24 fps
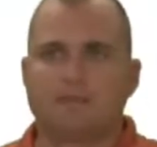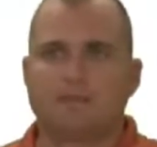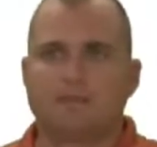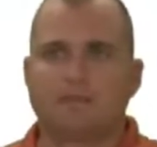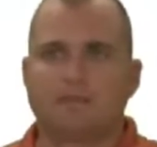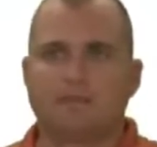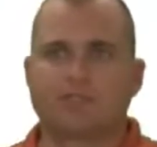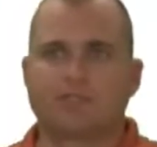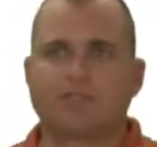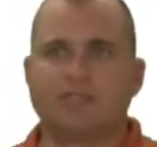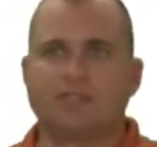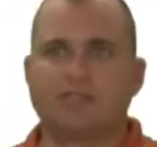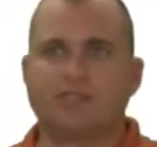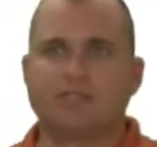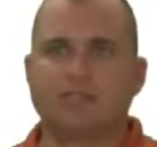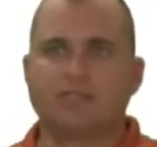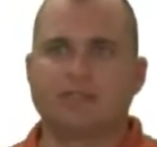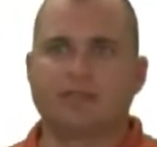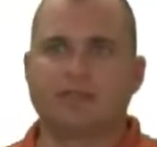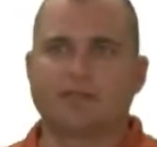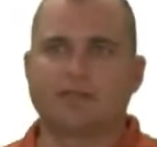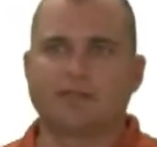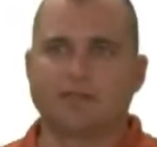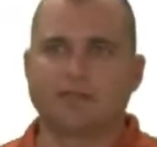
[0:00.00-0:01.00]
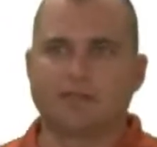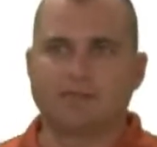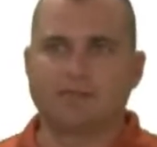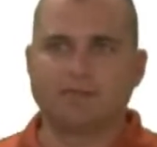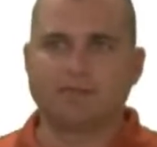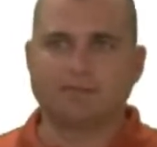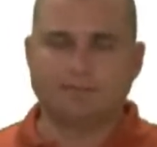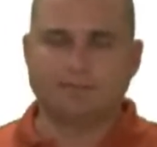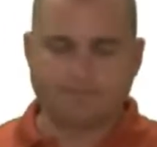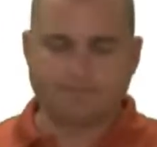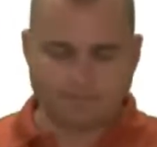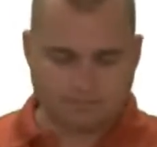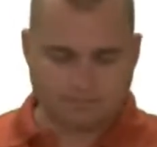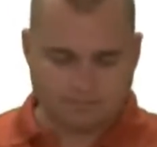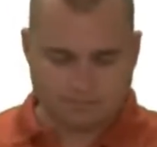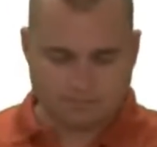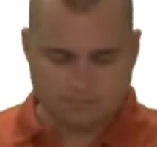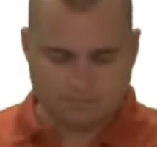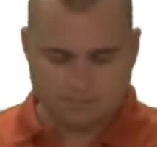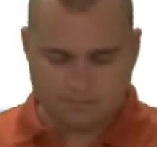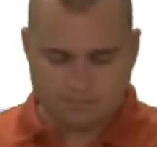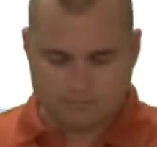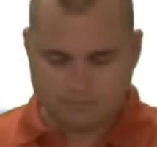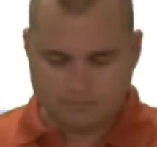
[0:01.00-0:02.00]
I'm going to change the increment
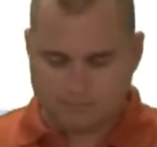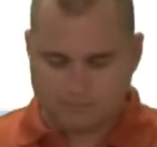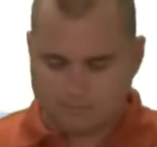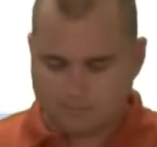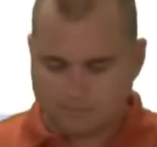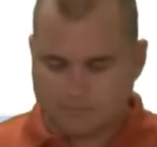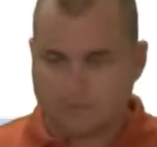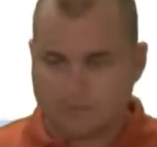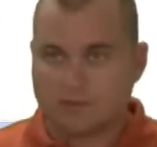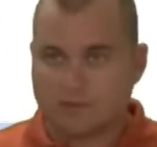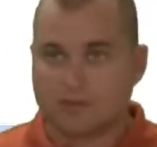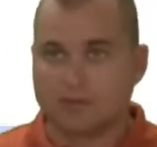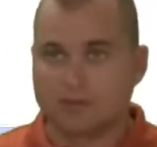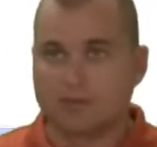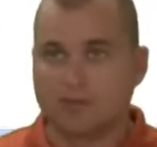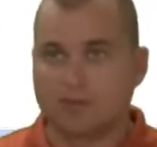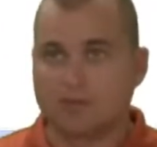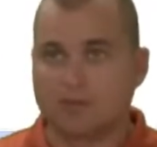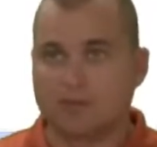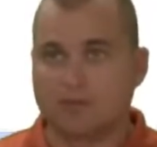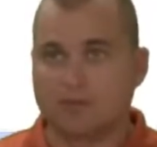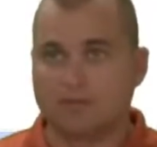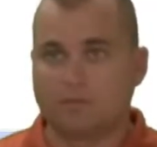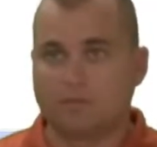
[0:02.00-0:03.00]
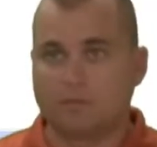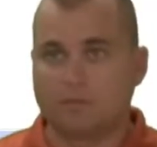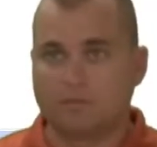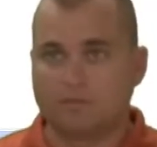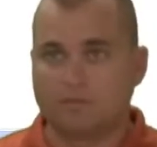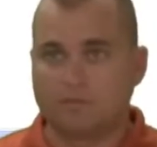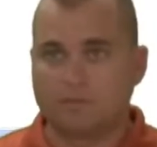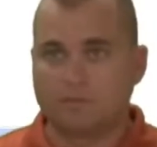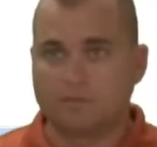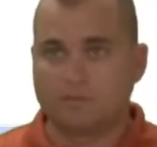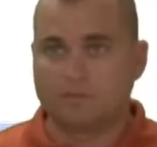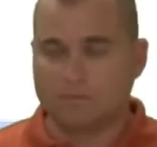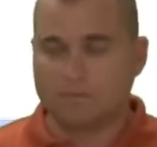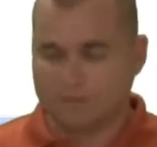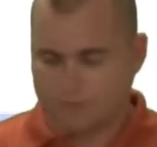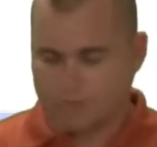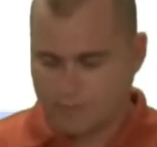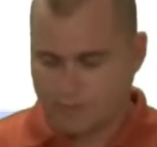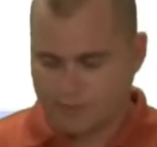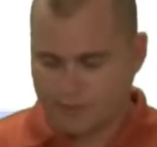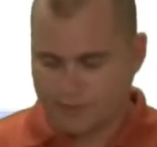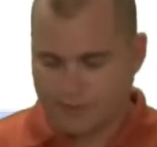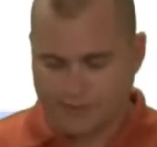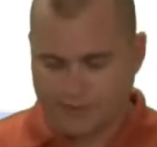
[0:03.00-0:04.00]
to
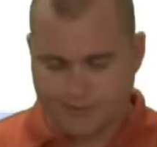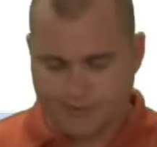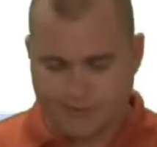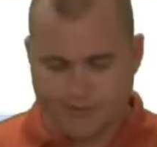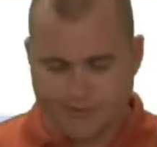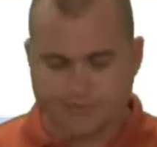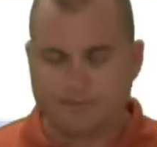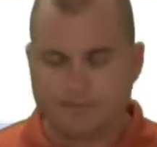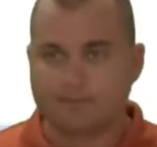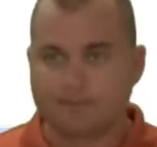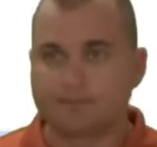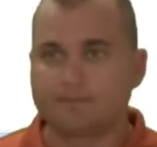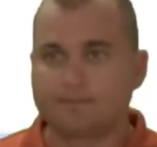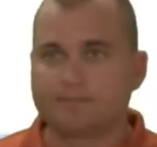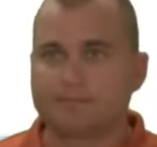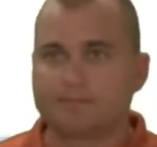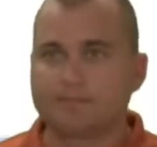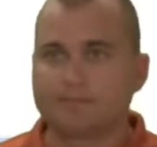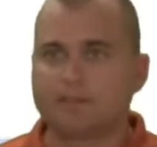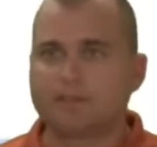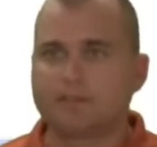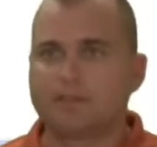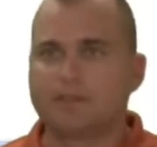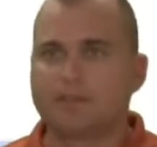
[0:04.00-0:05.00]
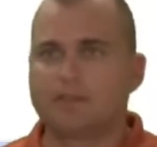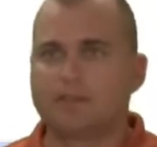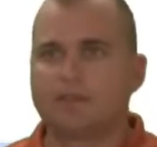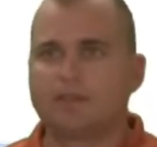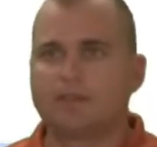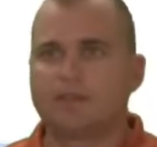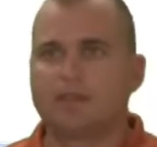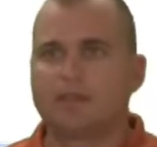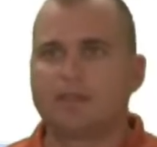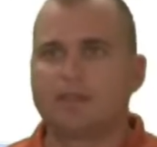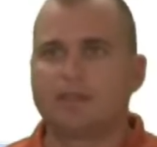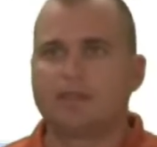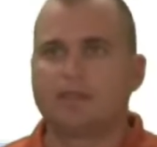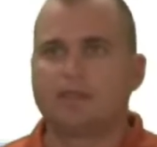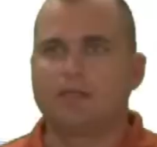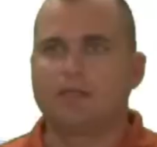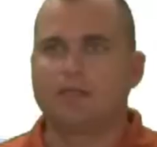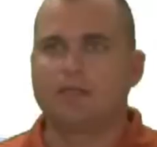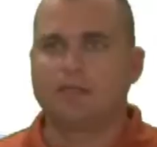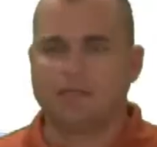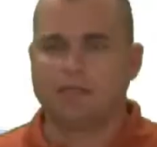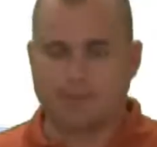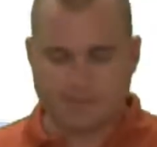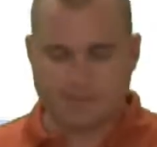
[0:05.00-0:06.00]
100,
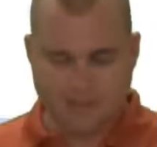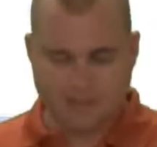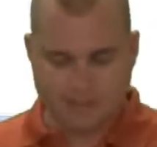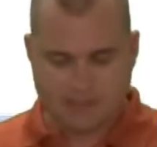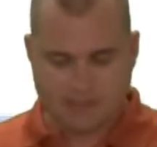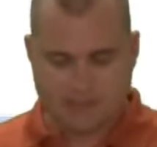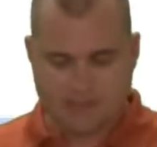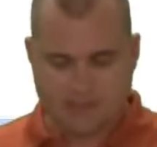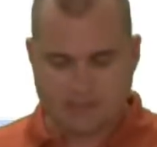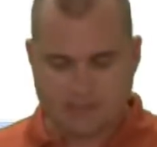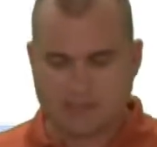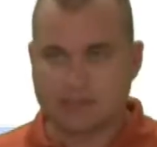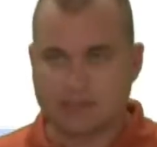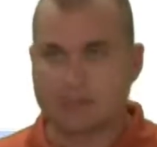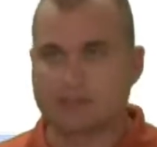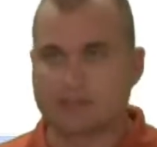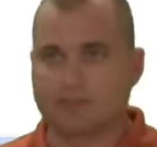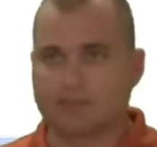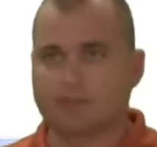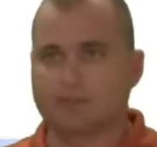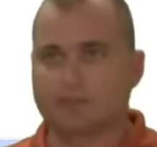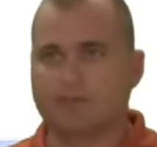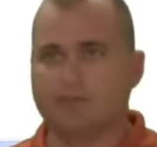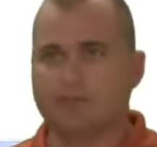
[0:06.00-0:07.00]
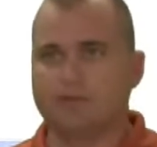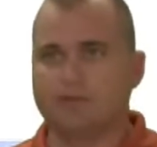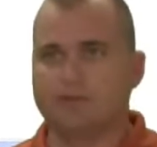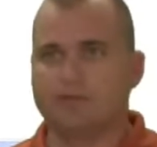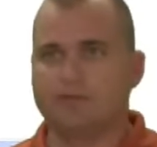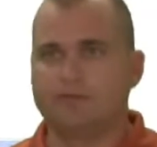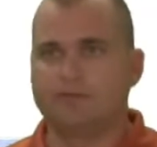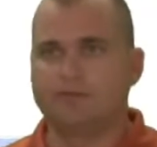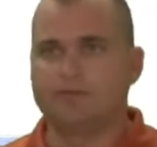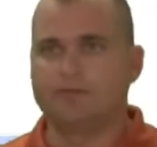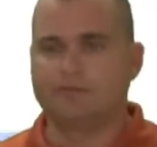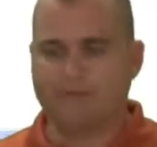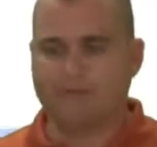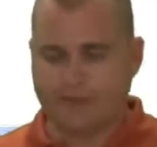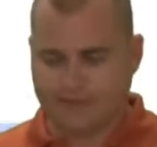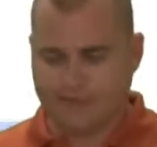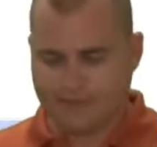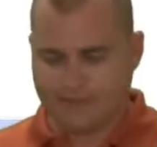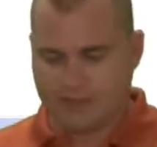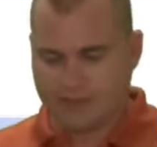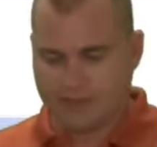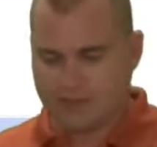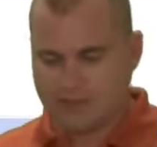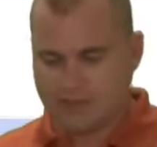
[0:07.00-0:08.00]
and I'm going to set this to
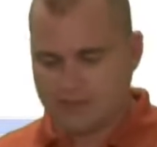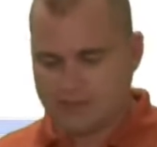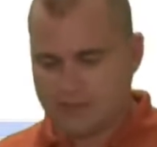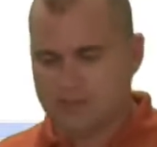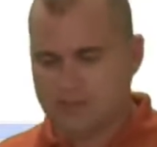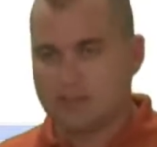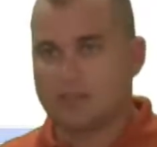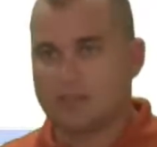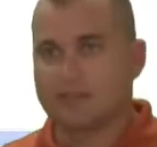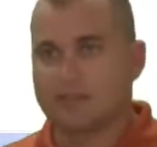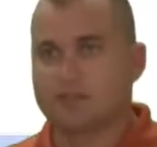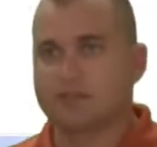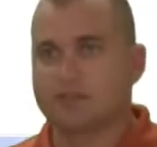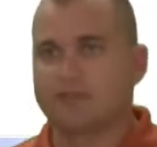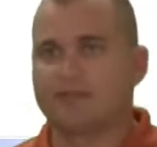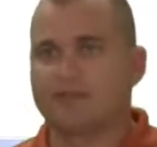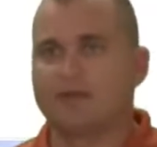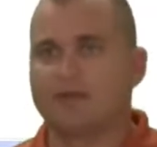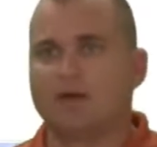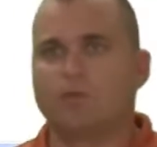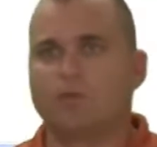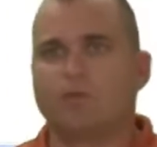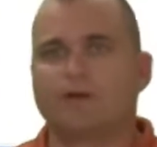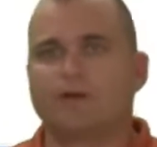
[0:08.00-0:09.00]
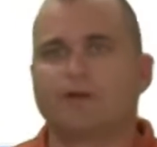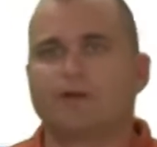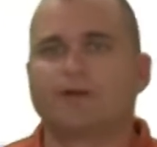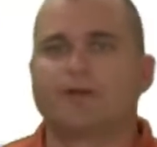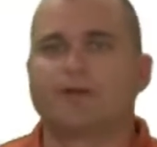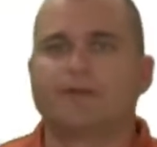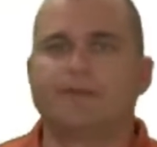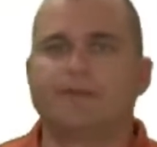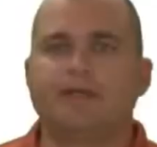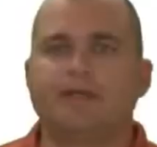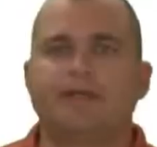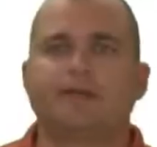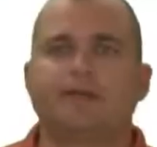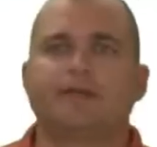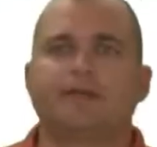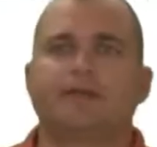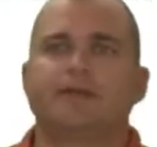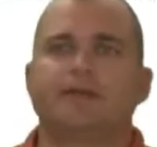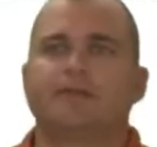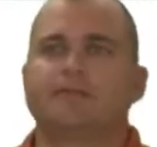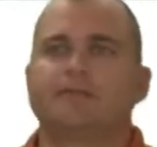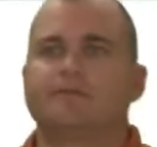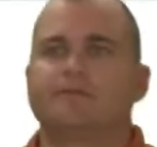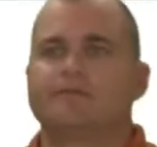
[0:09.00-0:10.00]
50. So I've got 100 meter
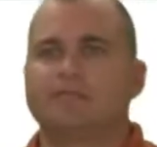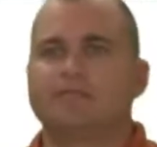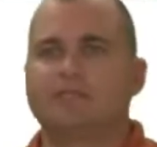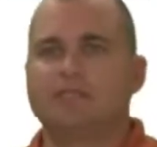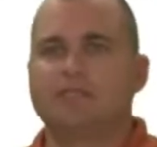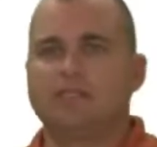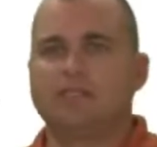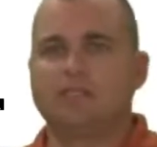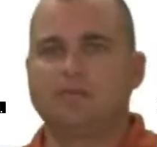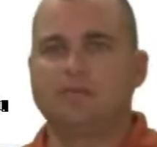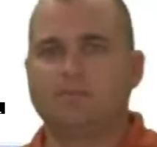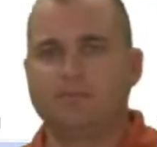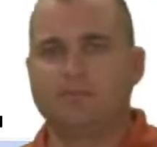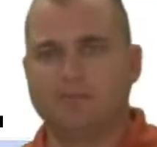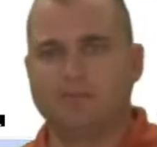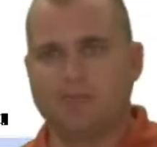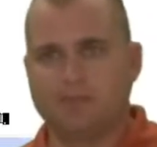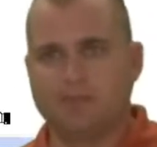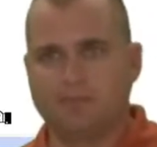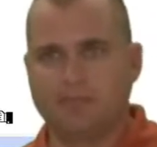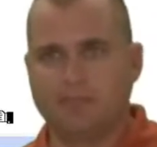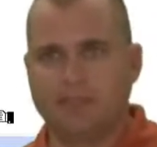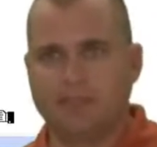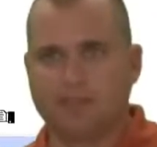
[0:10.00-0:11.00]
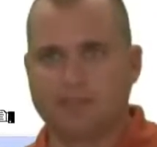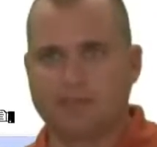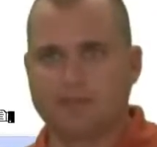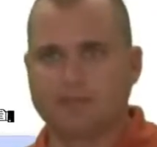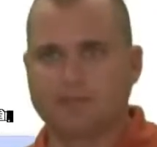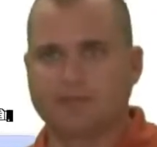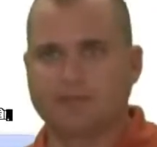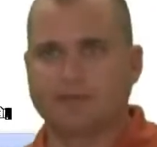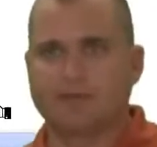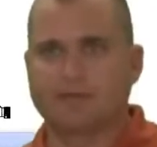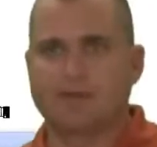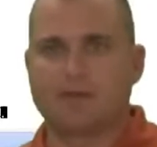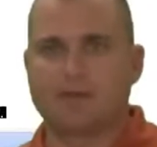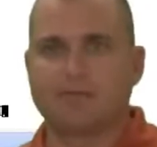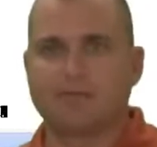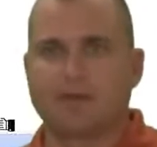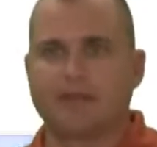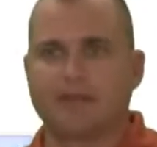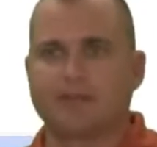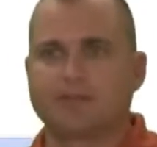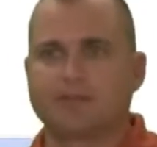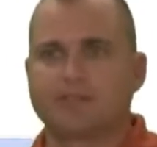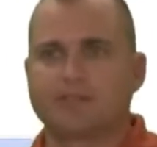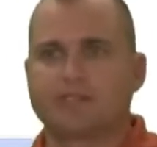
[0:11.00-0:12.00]
and 50 meter for my
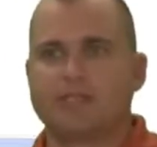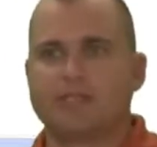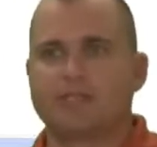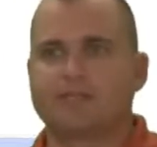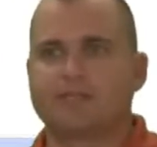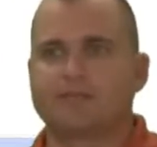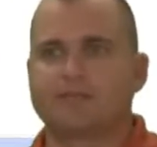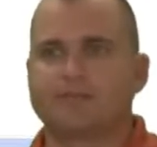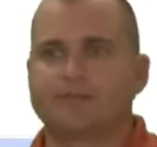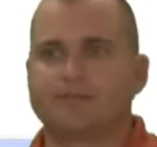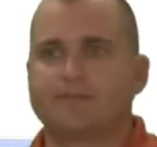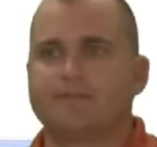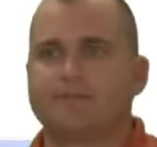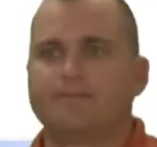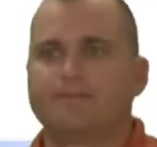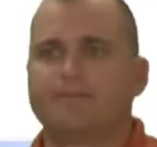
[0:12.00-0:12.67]
minor stations.